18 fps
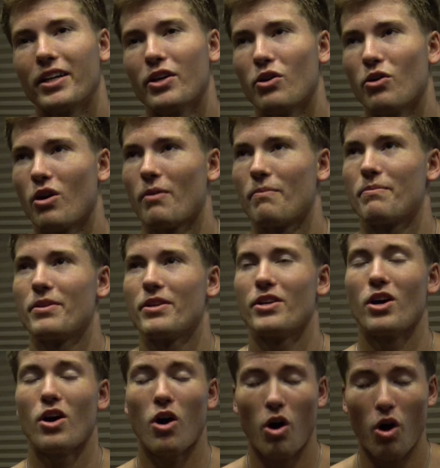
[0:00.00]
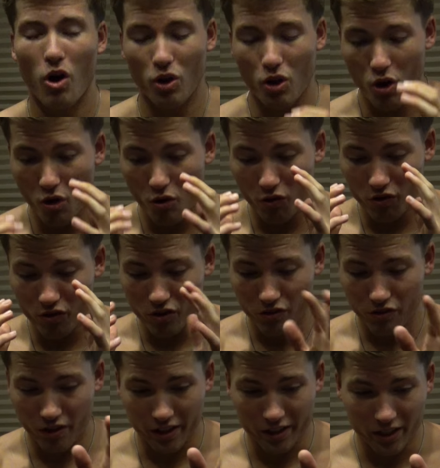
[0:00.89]
I know I've been all over
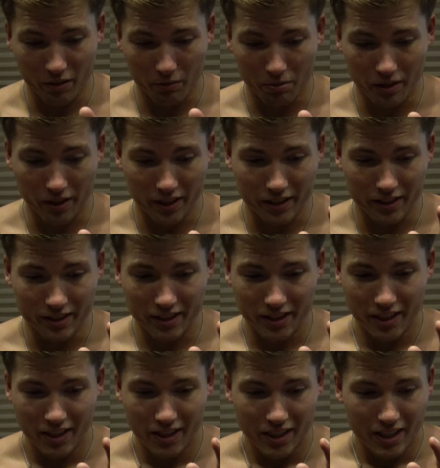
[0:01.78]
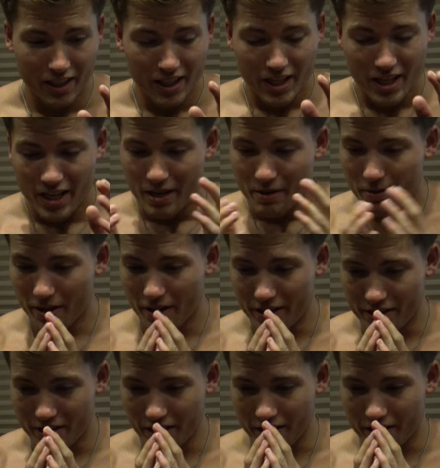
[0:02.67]
the fucking place, but
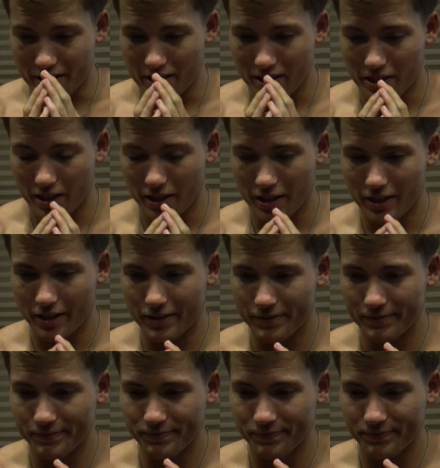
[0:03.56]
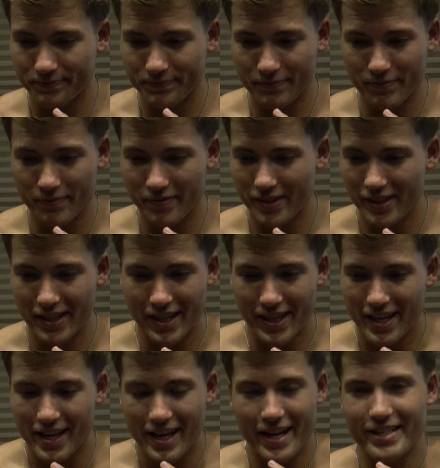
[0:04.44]
it's just,
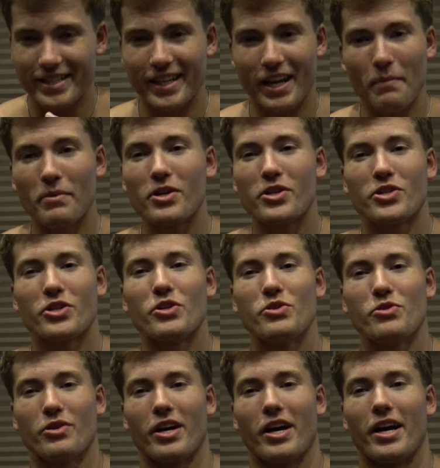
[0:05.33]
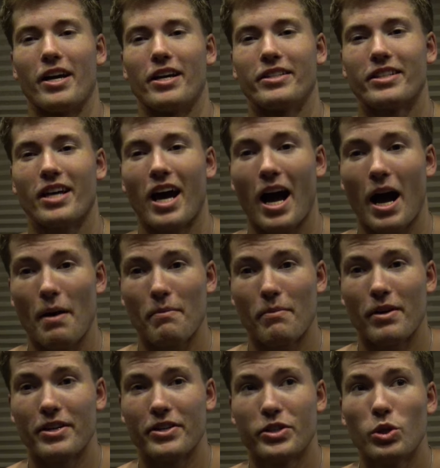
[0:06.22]
it's like, I'm going to show you guys,
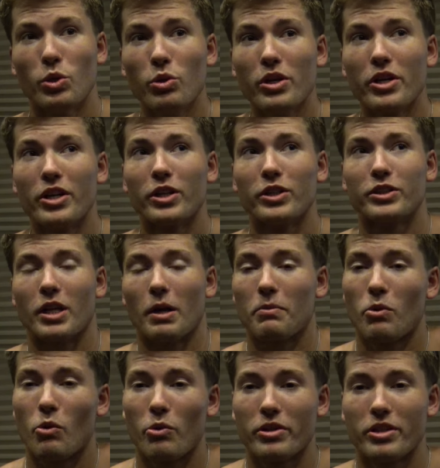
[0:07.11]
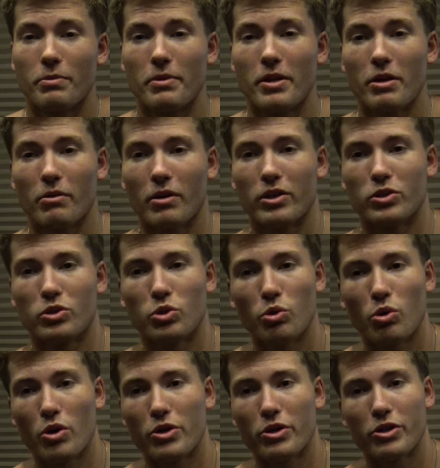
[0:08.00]
in 2 years, I'm going to be around
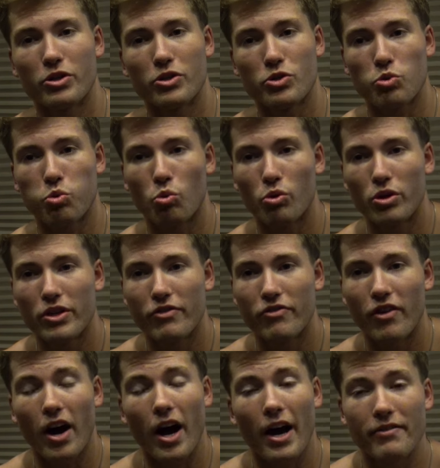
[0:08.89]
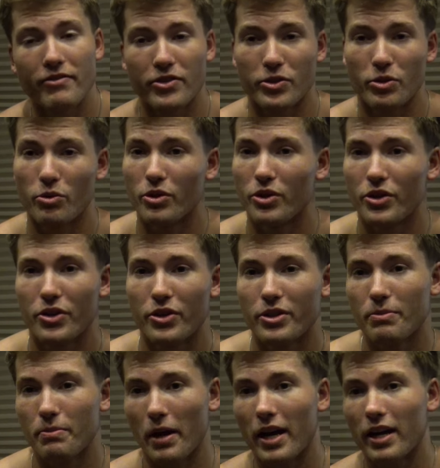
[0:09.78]
225 to
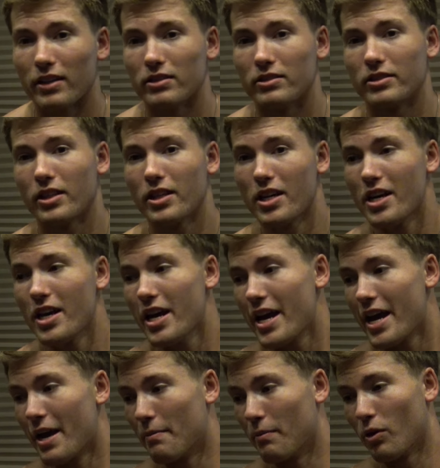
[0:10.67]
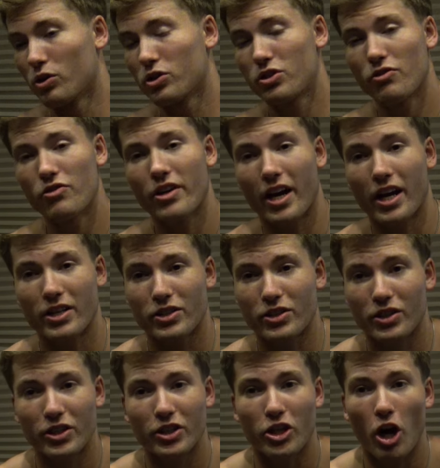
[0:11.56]
230 pounds, and most of you
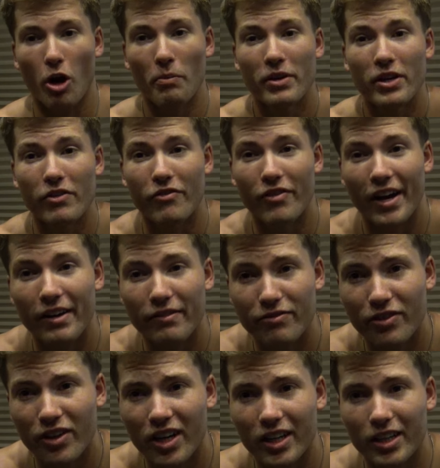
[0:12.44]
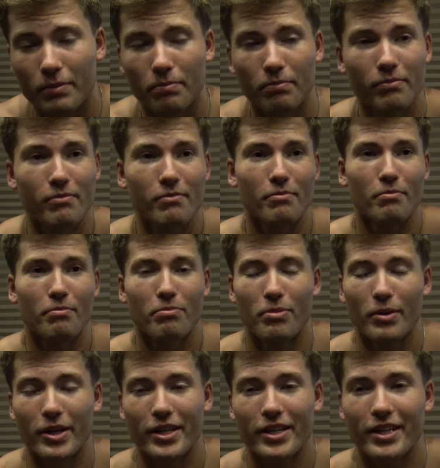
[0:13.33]
guys are going to call me a fat fuck,
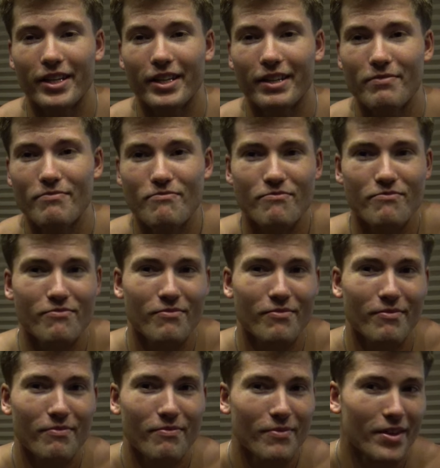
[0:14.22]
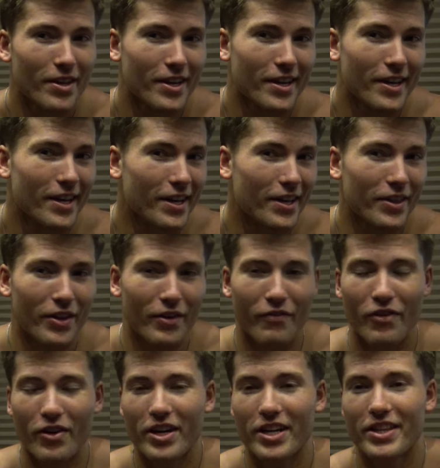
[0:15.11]
but the
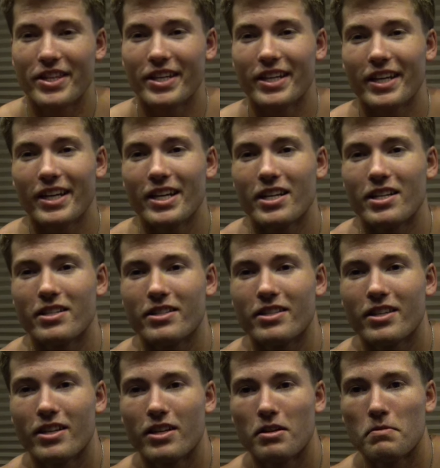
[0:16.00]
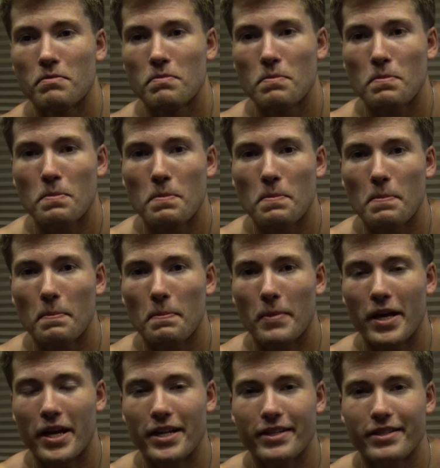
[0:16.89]
funny thing is,
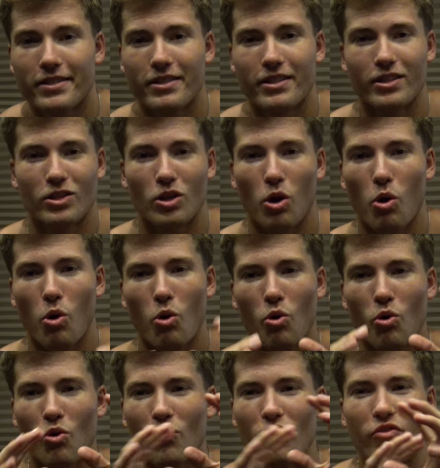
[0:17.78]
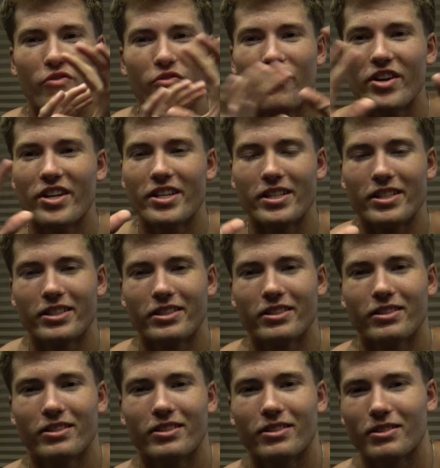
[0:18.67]
it's this whole
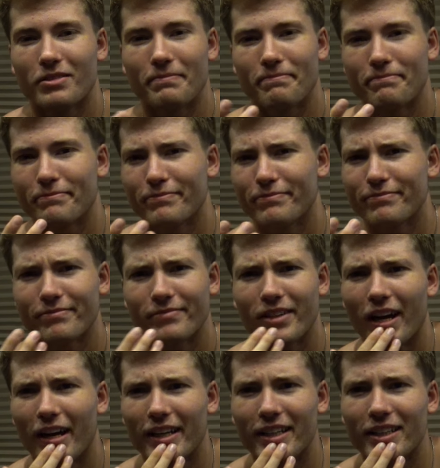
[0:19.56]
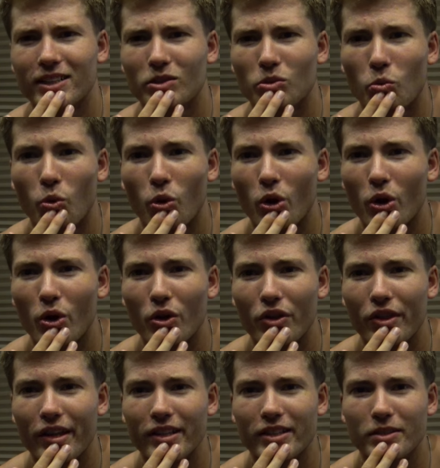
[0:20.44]
fitness, I guess,
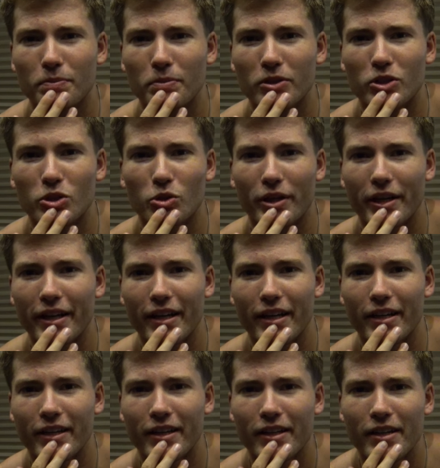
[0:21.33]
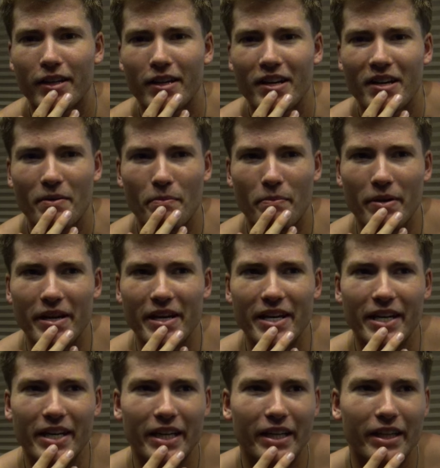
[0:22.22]
world that's portrayed
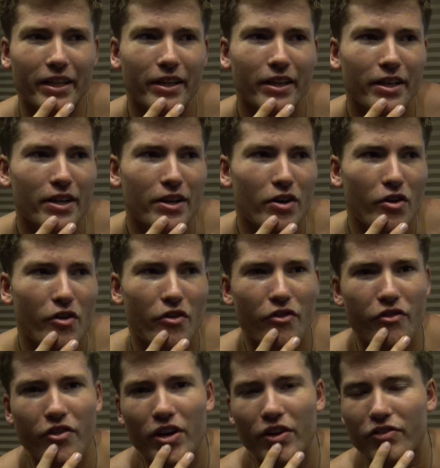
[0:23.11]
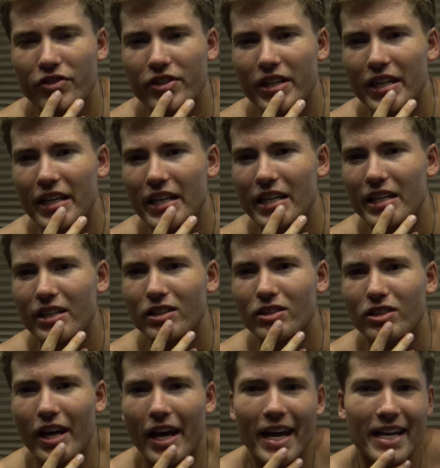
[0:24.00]
being
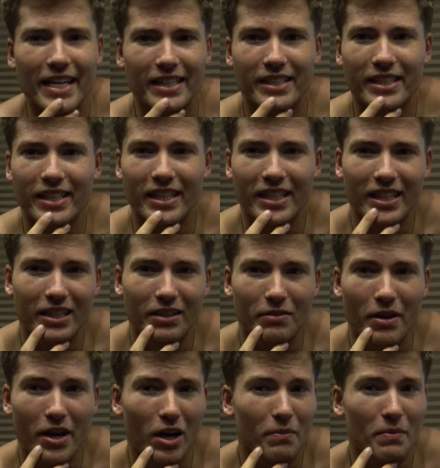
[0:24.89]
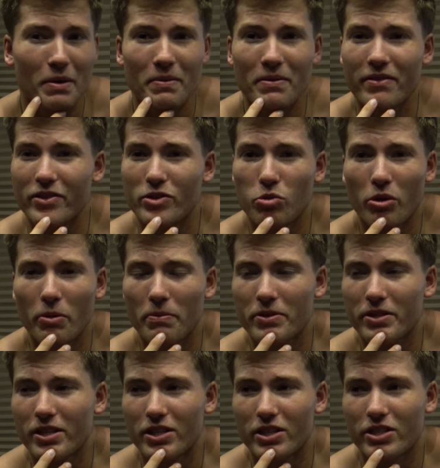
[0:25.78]
15 to 18, hell, maybe even
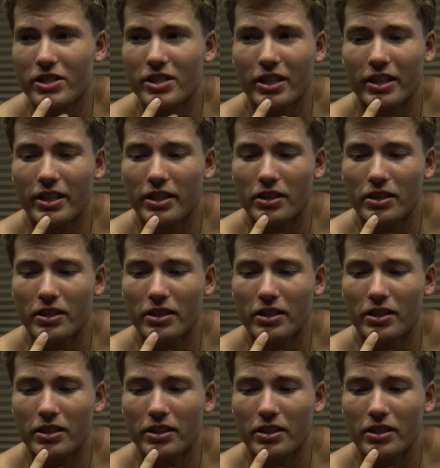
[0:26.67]
20%, just